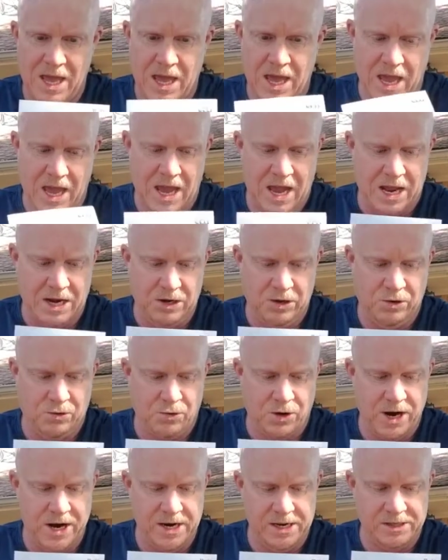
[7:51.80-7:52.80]
And
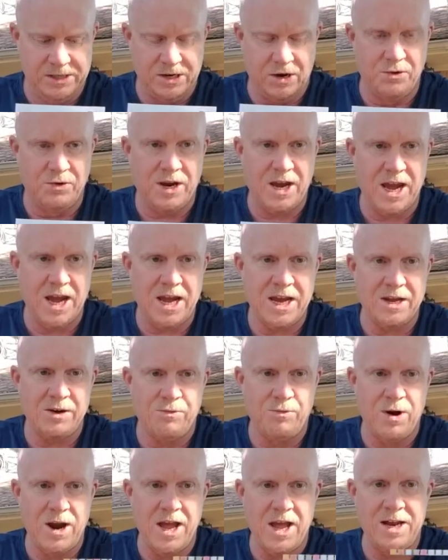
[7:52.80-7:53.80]
green is okay
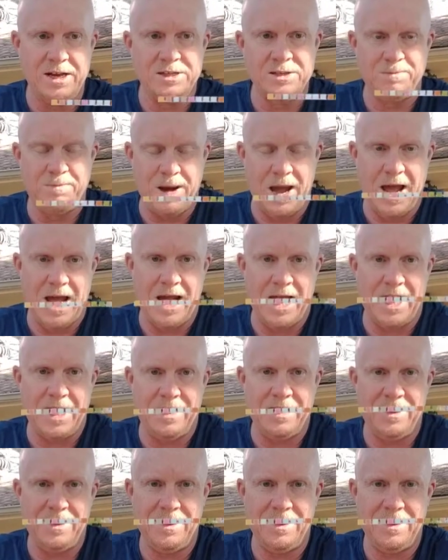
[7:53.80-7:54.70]
and red is bad.